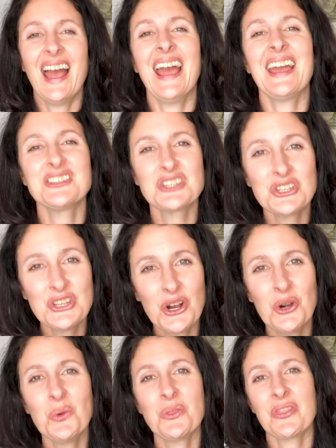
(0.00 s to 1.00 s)
And to
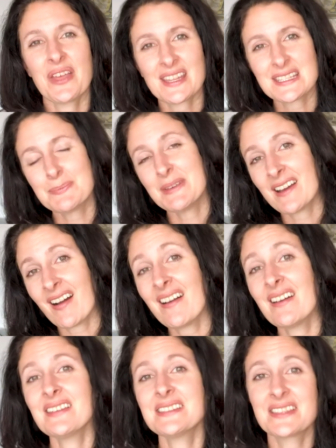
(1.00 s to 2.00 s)
know that's
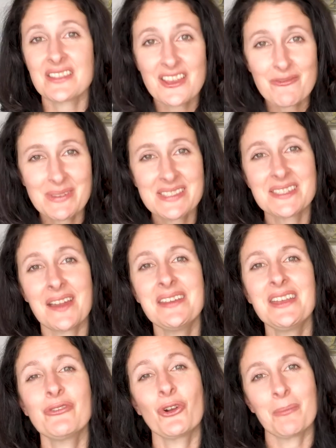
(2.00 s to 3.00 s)
because they've been
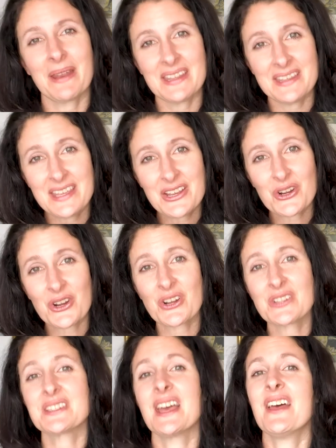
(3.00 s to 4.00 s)
studying for many
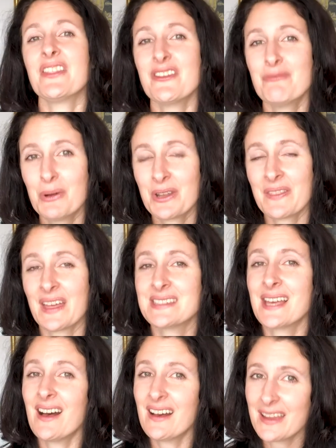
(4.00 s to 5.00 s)
years, they've put in that
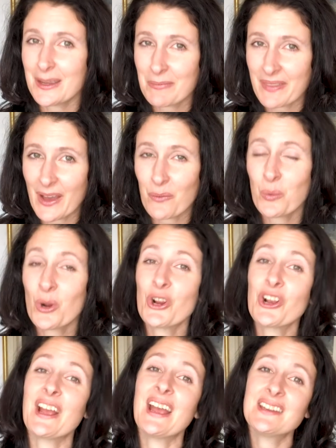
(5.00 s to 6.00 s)
time and that
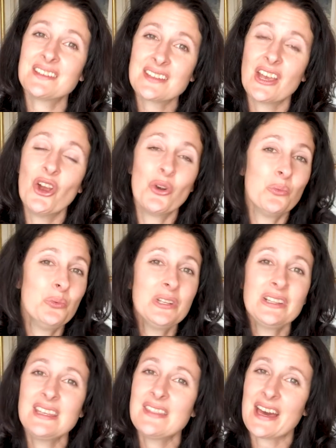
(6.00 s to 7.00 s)
work, and
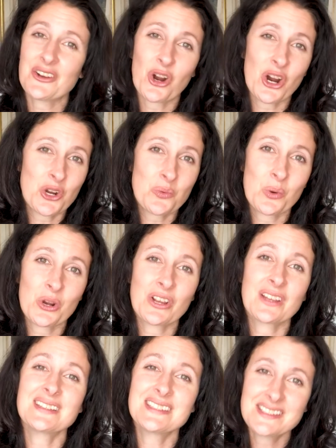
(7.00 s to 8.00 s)
really that hard
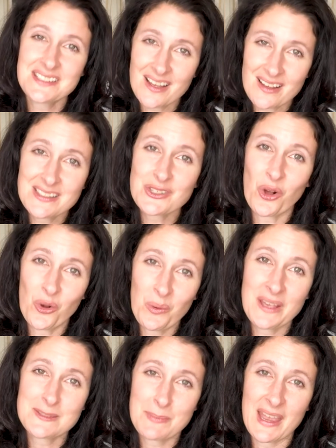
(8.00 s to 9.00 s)
work does
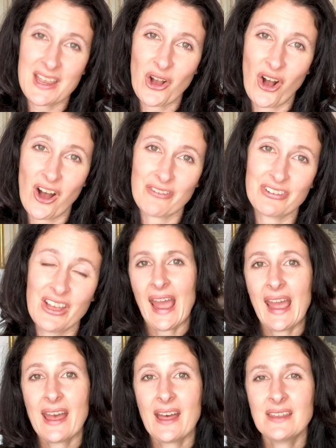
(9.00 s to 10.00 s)
always pay off.
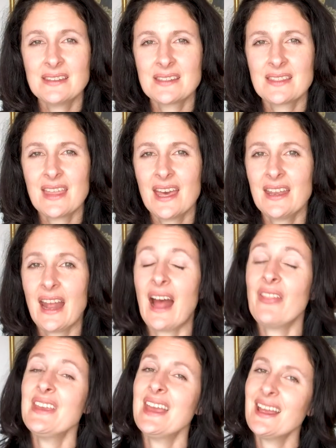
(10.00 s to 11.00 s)
And then
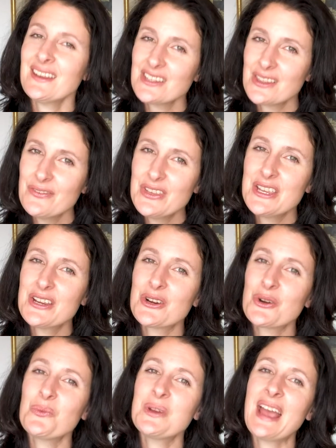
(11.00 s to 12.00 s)
at the end of the
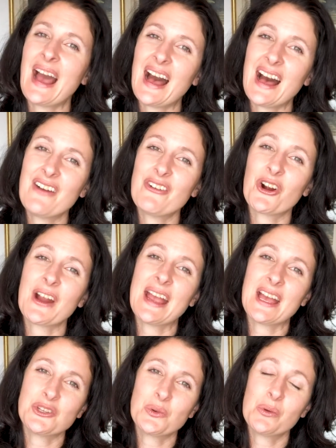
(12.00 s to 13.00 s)
year, we have our
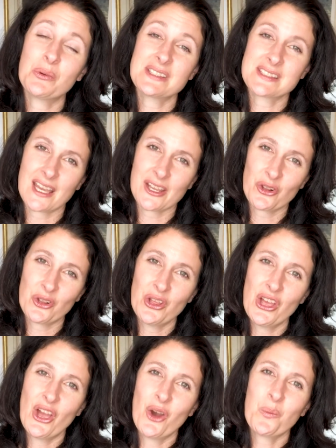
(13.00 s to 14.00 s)
annual recital,
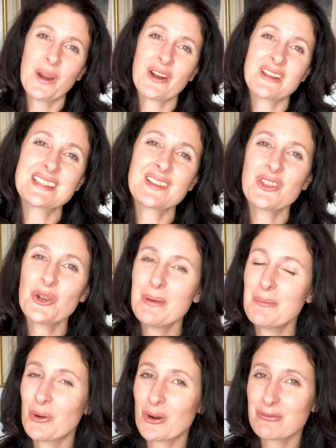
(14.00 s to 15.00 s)
where a little
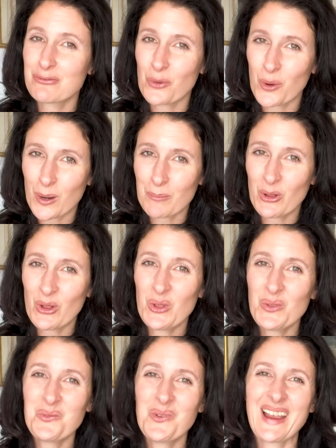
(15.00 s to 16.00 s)
bit more
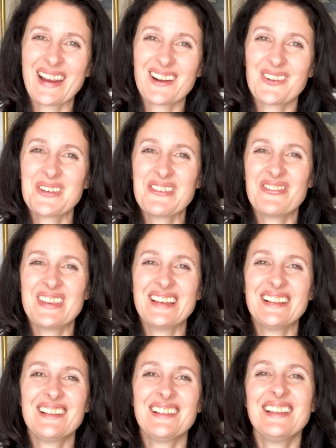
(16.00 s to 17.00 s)
formal, where we
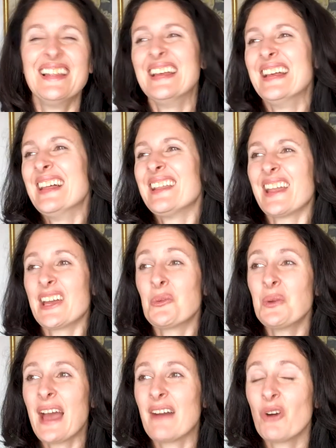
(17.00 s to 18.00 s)
feel like
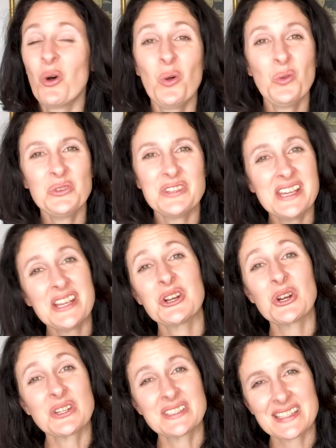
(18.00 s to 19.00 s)
we have a whole
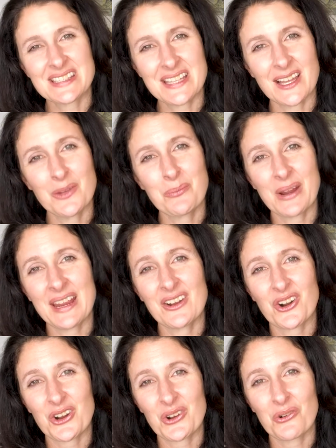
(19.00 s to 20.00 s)
year to celebrate
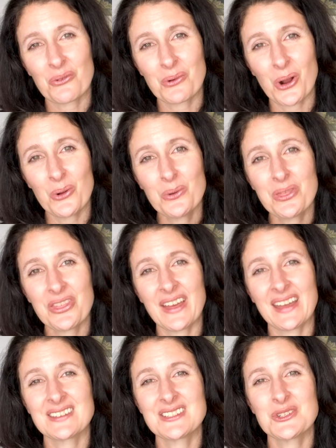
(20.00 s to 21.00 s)
our growth
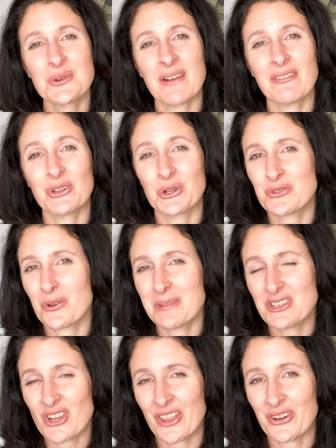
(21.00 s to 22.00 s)
and to have learned from
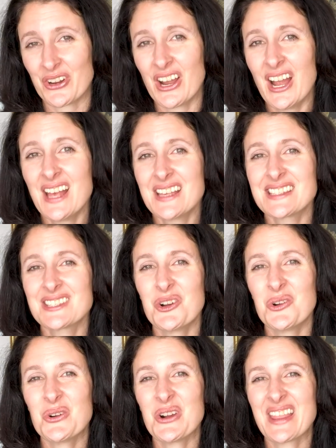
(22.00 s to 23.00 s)
each other.
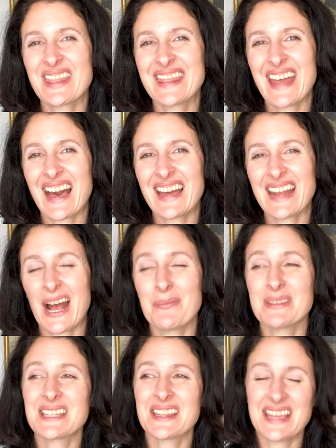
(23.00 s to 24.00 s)
So that
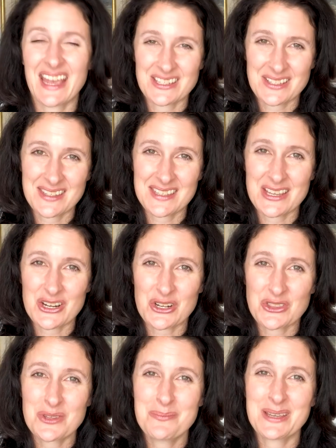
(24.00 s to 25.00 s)
happens at the end of the year,
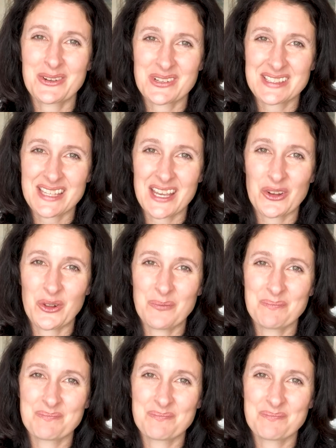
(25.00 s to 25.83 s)
the big recital.